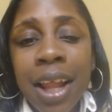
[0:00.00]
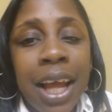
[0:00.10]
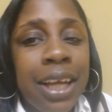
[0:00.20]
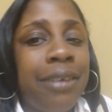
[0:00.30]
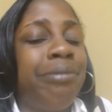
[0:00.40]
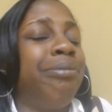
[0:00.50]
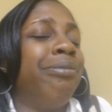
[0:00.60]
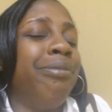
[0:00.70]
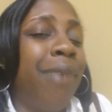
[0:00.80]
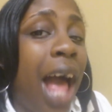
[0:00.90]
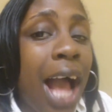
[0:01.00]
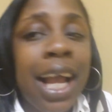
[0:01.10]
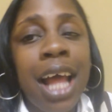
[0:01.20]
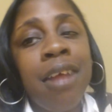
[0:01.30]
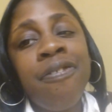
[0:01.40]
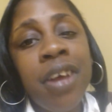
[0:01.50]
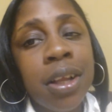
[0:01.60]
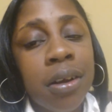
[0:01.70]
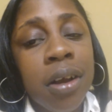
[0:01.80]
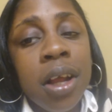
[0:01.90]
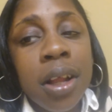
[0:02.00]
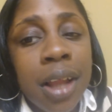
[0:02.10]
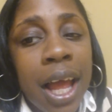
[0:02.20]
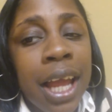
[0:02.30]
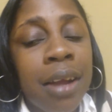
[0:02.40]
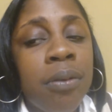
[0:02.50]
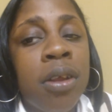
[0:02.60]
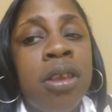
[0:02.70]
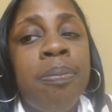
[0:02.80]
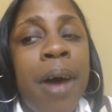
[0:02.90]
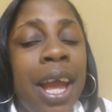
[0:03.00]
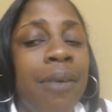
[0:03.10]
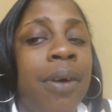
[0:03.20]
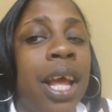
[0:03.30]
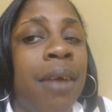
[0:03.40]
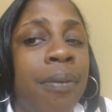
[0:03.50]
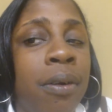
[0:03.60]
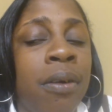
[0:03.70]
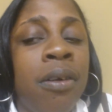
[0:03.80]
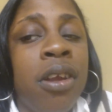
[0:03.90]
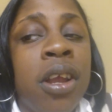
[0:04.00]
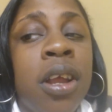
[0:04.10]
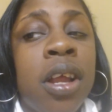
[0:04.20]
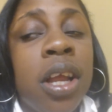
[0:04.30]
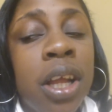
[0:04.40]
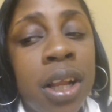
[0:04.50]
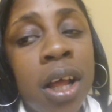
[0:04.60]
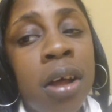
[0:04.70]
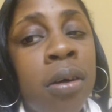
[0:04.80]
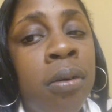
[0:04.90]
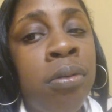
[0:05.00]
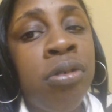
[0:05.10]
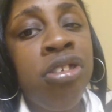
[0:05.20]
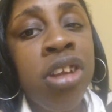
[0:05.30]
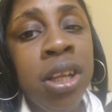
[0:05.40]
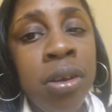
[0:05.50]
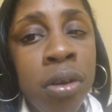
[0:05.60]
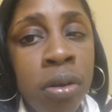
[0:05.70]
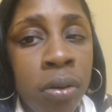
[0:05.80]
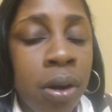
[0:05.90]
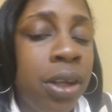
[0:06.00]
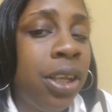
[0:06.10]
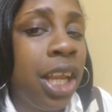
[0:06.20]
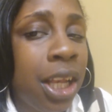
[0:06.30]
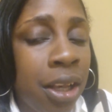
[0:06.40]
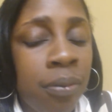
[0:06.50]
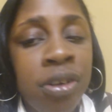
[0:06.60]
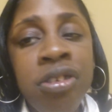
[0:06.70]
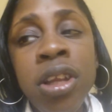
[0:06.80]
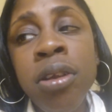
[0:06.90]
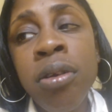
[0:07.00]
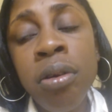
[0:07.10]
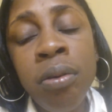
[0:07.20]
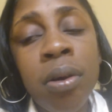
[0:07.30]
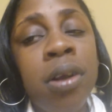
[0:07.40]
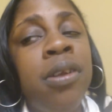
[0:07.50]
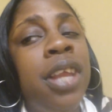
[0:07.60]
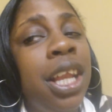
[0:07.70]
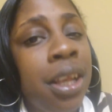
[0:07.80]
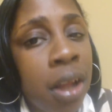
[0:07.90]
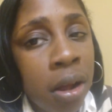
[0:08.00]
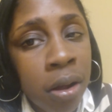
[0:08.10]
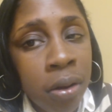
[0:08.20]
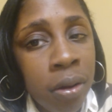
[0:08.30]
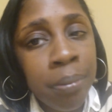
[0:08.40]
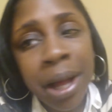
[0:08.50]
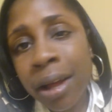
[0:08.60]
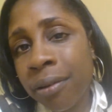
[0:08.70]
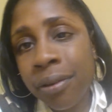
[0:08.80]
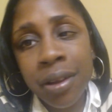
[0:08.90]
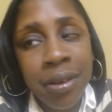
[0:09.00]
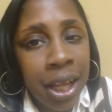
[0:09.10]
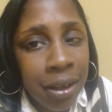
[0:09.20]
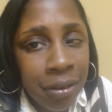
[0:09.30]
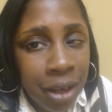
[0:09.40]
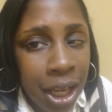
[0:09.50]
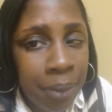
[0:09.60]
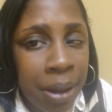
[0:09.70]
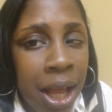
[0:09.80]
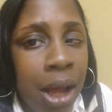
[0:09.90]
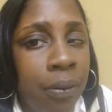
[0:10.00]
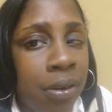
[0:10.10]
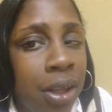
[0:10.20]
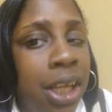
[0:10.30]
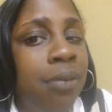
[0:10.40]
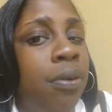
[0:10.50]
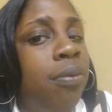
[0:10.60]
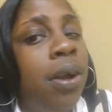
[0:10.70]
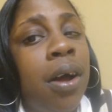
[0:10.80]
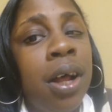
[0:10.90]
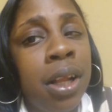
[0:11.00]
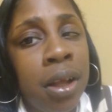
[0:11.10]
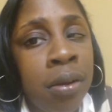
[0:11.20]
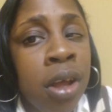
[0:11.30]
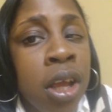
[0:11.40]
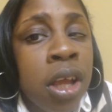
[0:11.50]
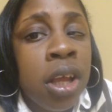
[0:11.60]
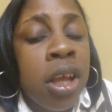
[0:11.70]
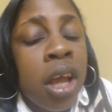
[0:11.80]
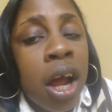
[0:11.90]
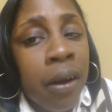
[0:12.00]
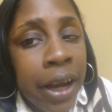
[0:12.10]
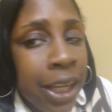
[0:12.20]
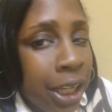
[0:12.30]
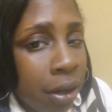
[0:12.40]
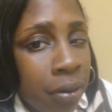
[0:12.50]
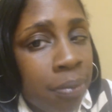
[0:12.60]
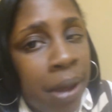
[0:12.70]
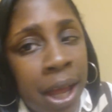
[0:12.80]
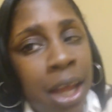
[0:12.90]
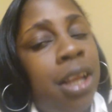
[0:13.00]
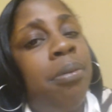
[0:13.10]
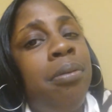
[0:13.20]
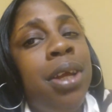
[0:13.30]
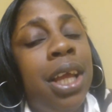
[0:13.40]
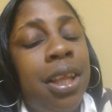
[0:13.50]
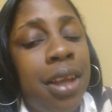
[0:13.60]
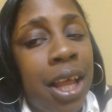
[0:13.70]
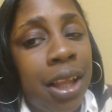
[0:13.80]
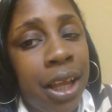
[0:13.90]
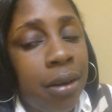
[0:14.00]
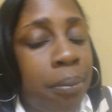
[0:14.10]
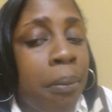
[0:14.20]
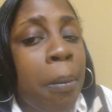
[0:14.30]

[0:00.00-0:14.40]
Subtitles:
Like, I kind of feel it. Like, despite whatever, you know, she knew or didn't, what she knew or didn't know about the sex tape and how it was leaked, which we all know her and Nico was behind it, but we get into that later.